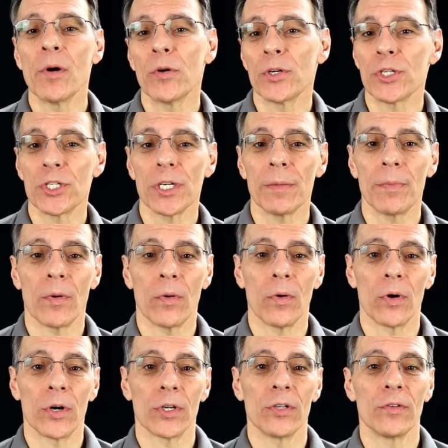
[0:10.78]
ownership
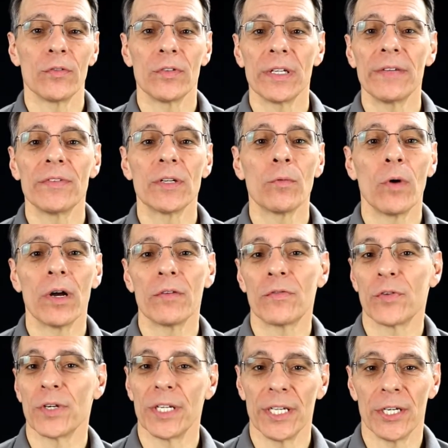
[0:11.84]
or you've lived in one
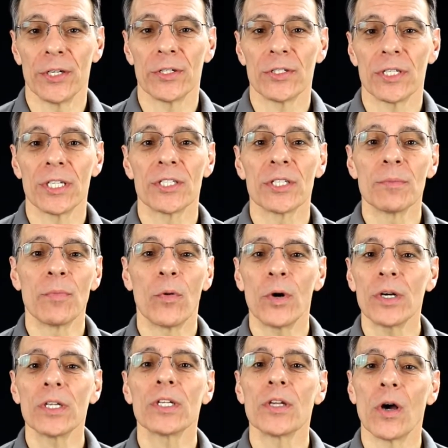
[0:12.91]
for years, it's
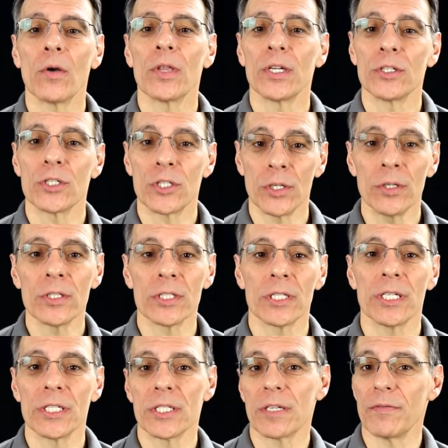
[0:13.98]
important to know that insurance
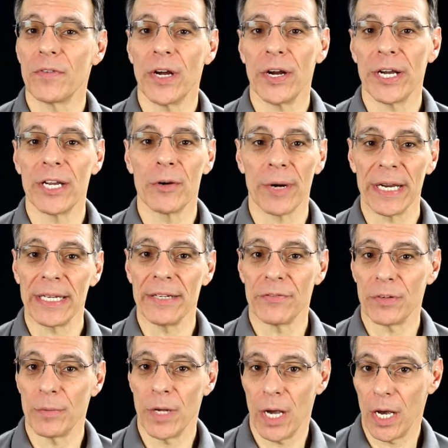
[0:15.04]
needs can vary greatly
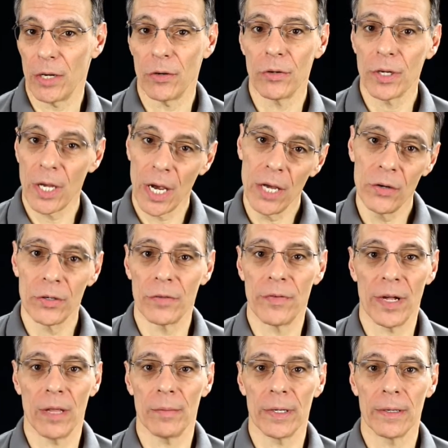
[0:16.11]
from condo to condo
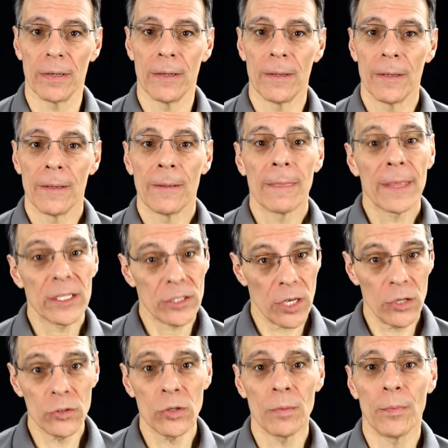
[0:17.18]
development. It's
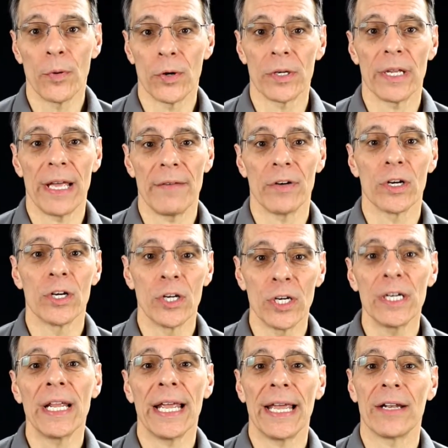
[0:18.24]
also important to have a
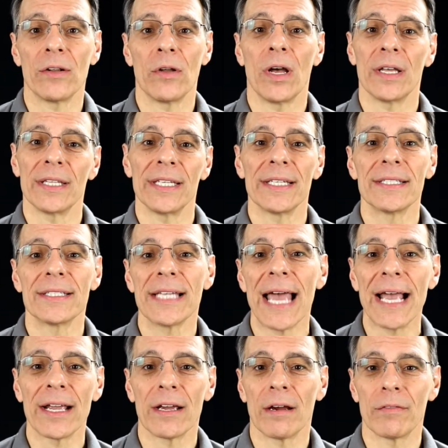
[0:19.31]
good handle on the
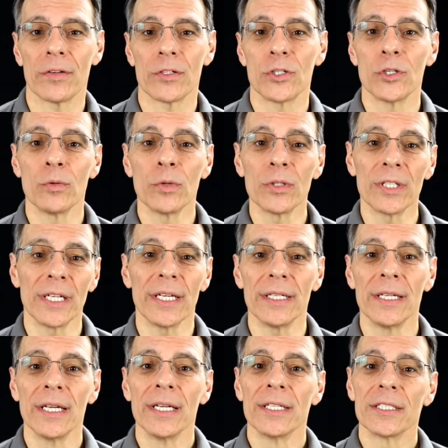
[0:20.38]
exact coverage you will
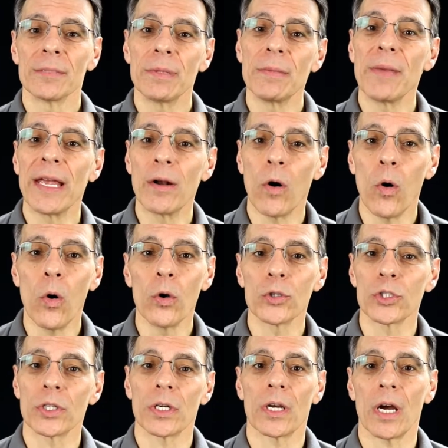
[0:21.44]
need to be made whole
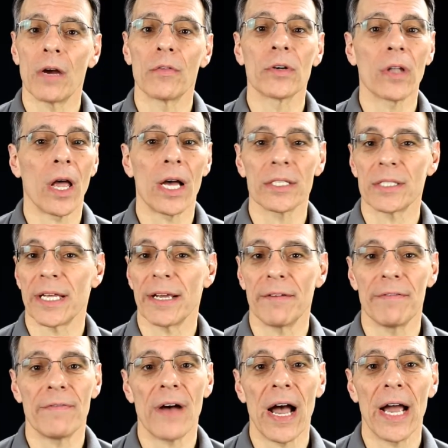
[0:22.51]
should a covered loss like
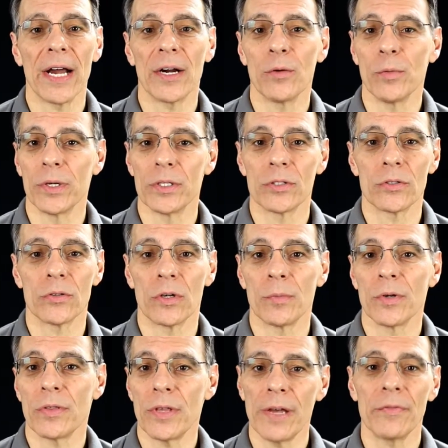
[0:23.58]
a fire,
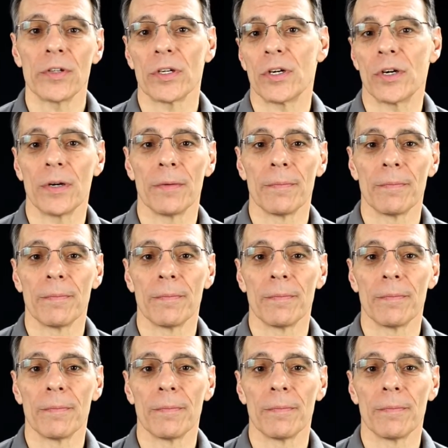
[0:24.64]
windstorm, or theft occur.